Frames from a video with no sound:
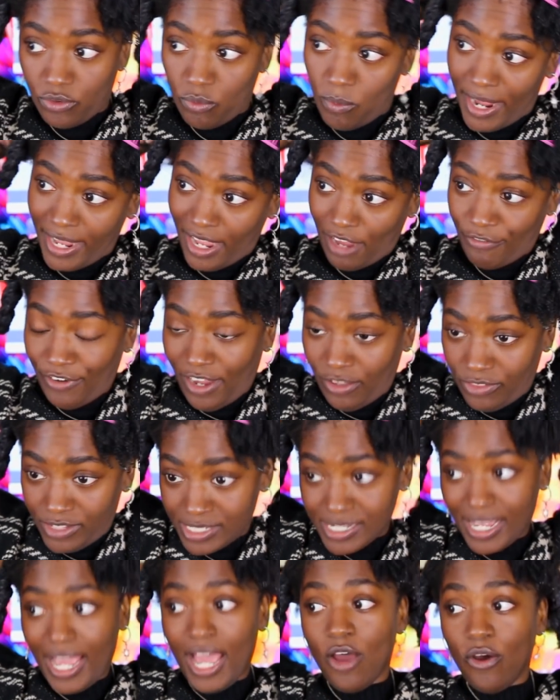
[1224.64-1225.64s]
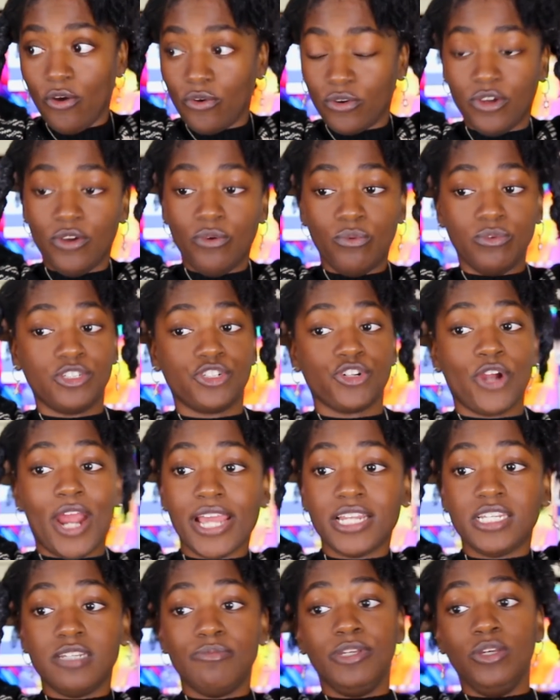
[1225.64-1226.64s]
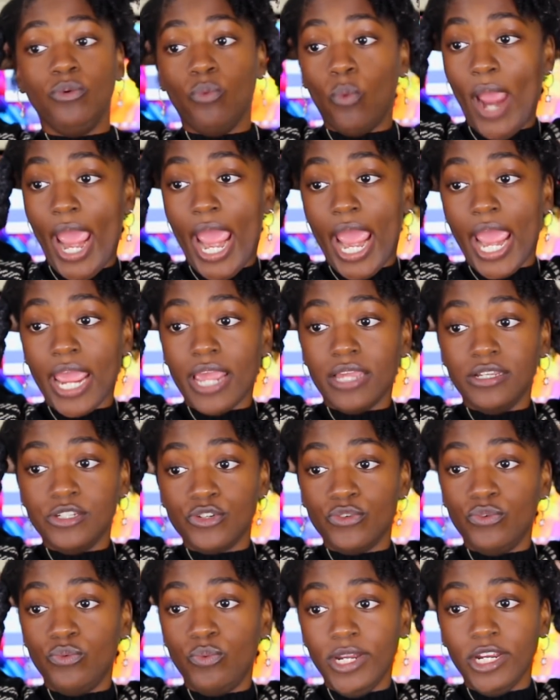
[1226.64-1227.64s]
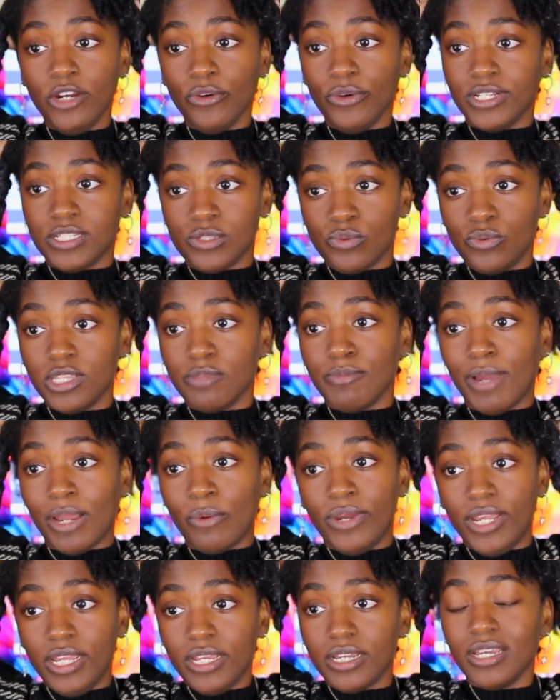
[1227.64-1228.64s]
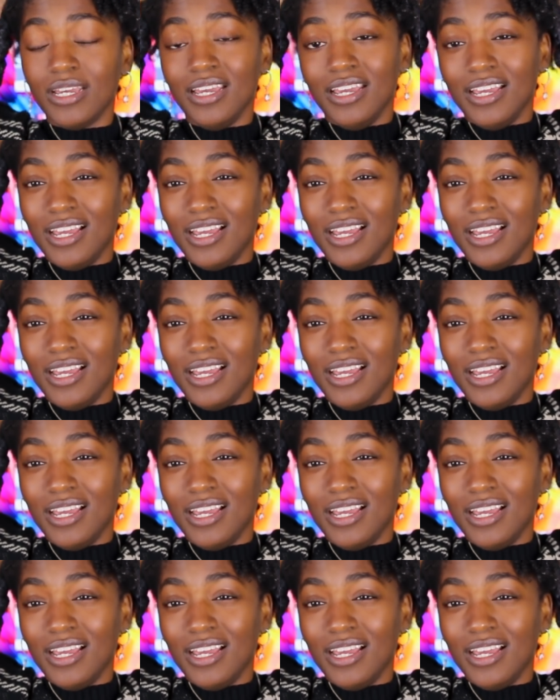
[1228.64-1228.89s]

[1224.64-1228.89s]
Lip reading: the way I found this out was trying to be way too rigorous with my week.